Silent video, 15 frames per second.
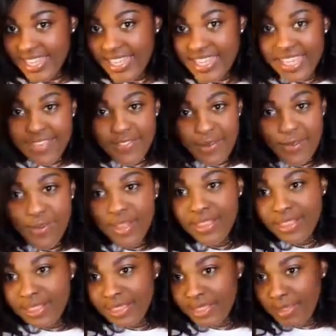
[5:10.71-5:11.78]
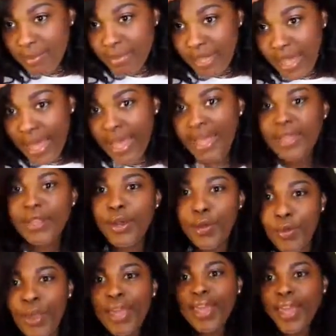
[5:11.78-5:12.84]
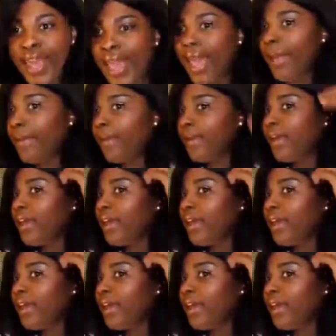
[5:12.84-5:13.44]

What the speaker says: even with the blonde wig cap,